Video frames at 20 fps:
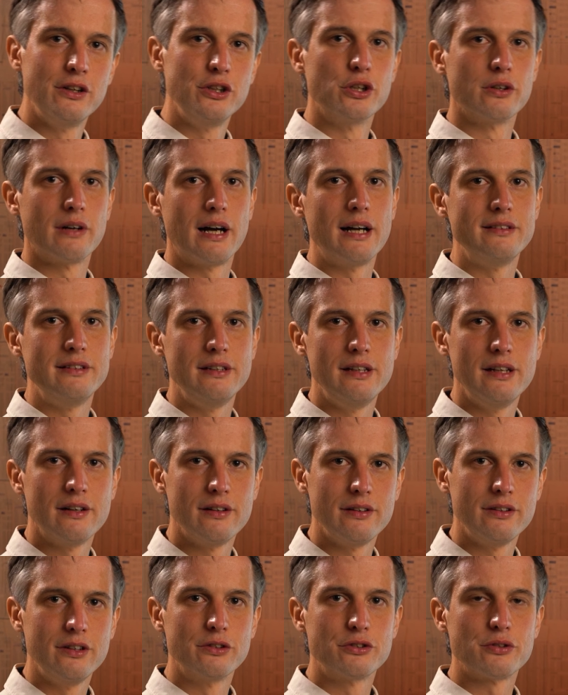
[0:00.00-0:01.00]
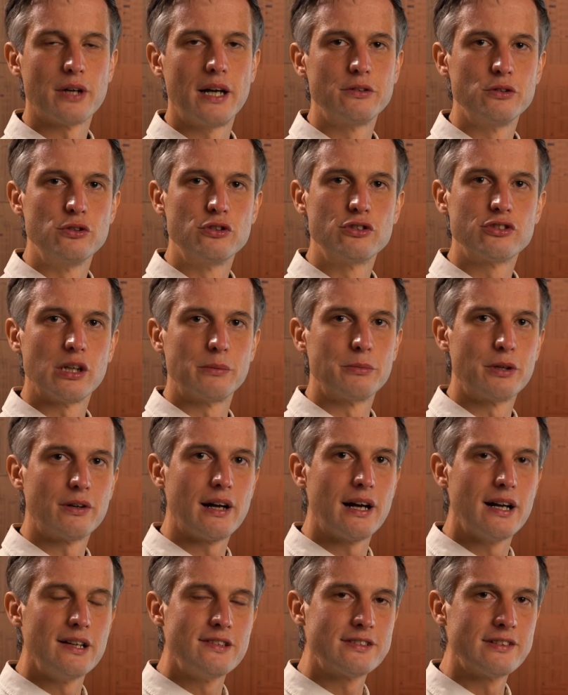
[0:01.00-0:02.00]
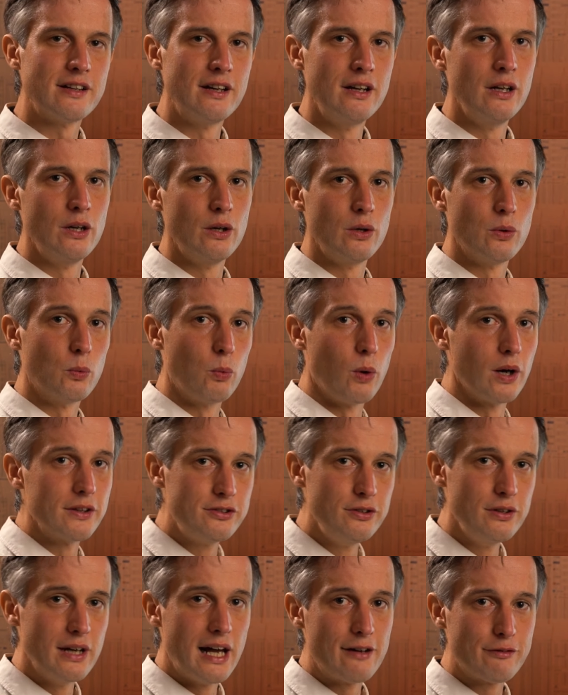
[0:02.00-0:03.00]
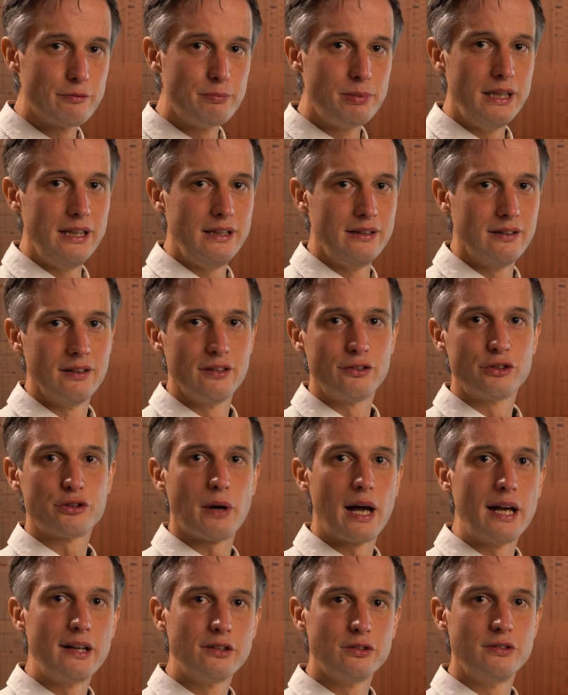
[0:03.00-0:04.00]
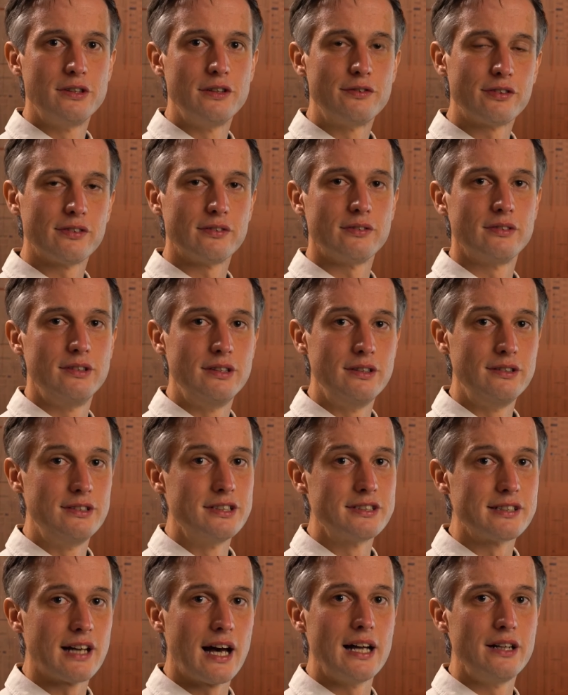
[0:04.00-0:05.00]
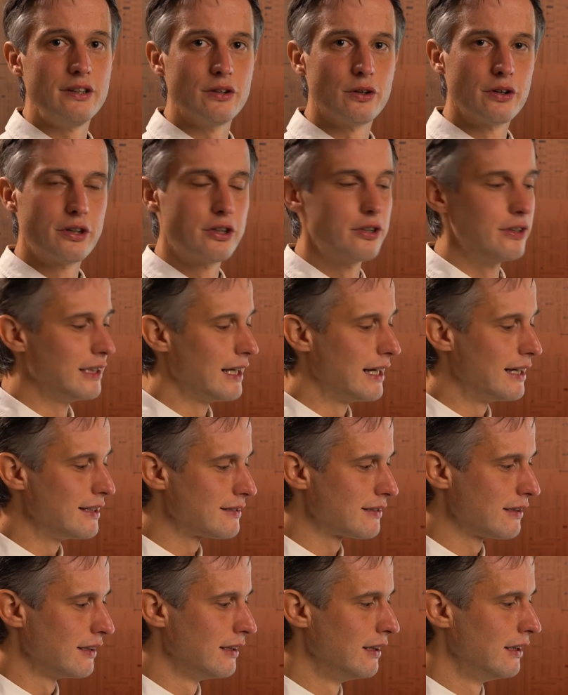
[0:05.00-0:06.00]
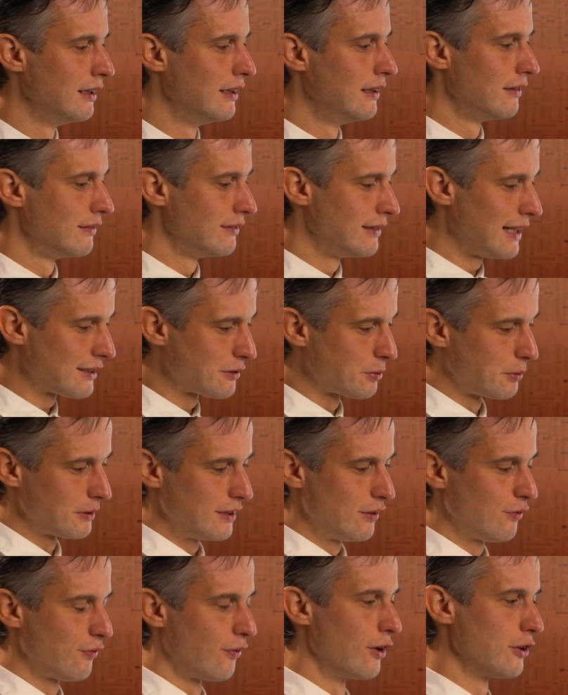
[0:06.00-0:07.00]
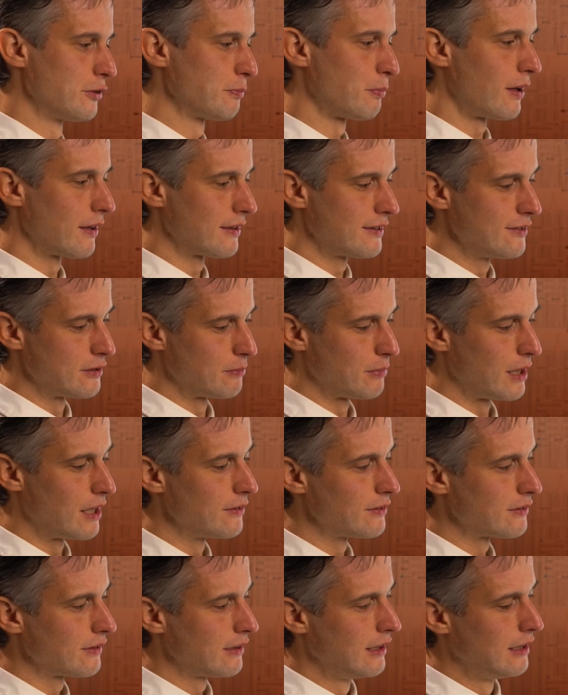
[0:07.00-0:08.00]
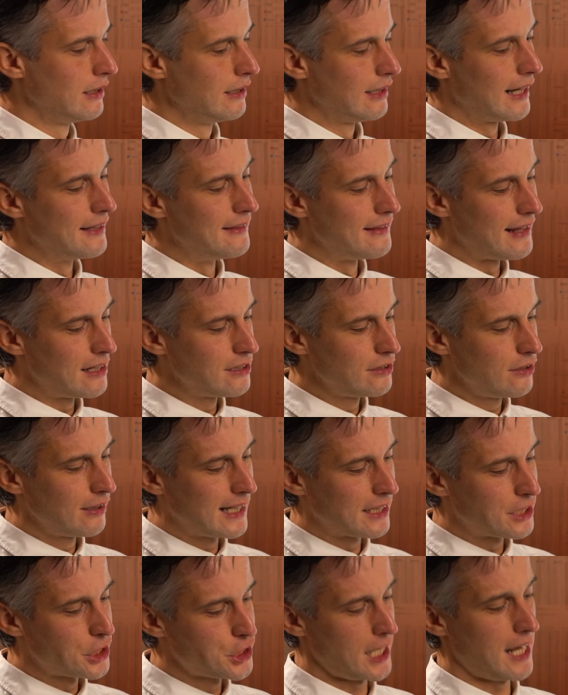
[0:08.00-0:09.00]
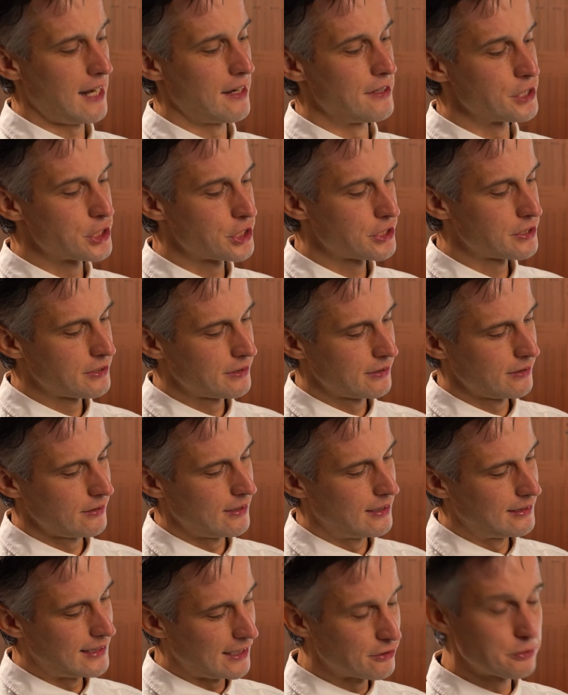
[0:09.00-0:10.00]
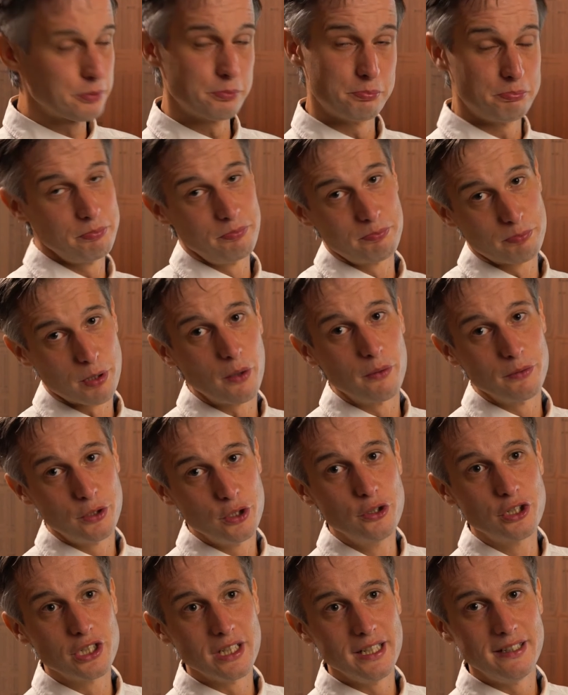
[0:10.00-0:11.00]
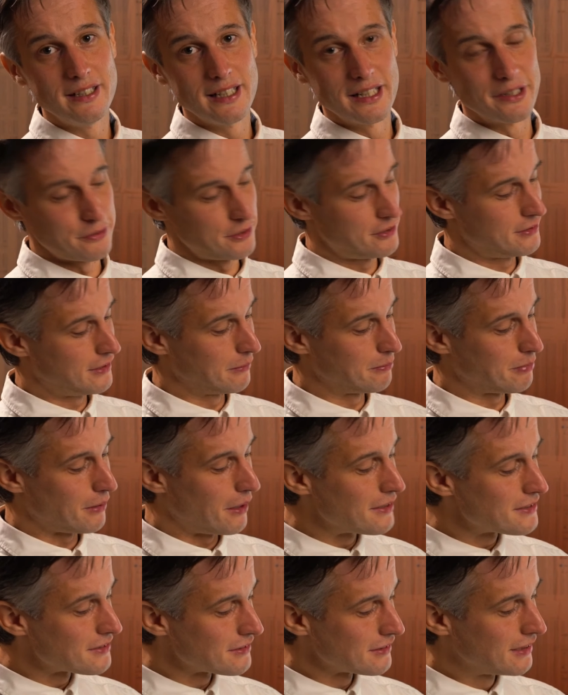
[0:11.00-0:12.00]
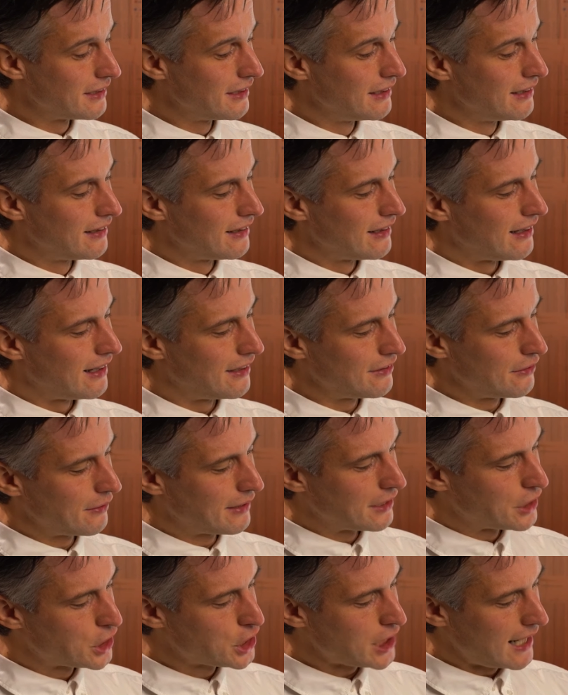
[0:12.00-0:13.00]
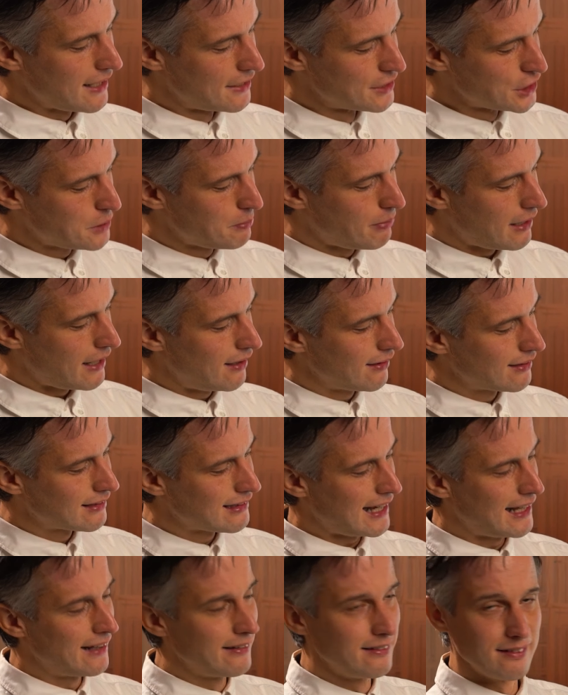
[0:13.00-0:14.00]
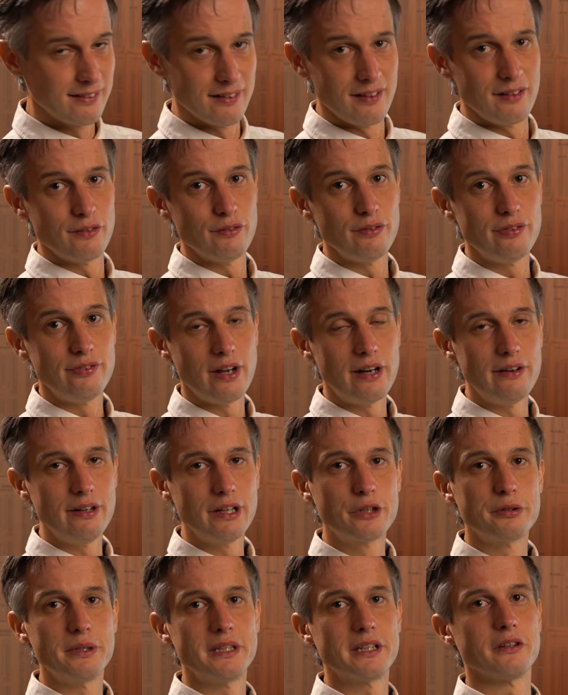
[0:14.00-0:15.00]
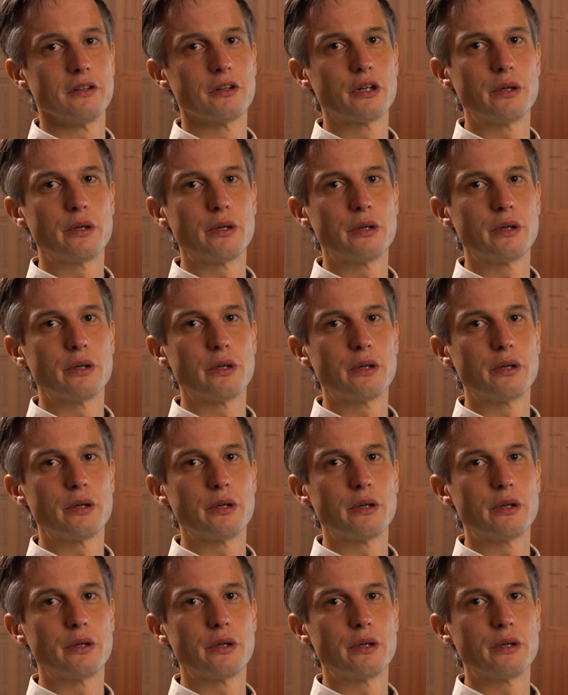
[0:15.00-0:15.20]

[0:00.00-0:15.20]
your idea, you try to summarize what you have been trying to design or create. That's what this first part is about. And then you get challenged. And that's usually the interesting part. You get challenged by 10 very critical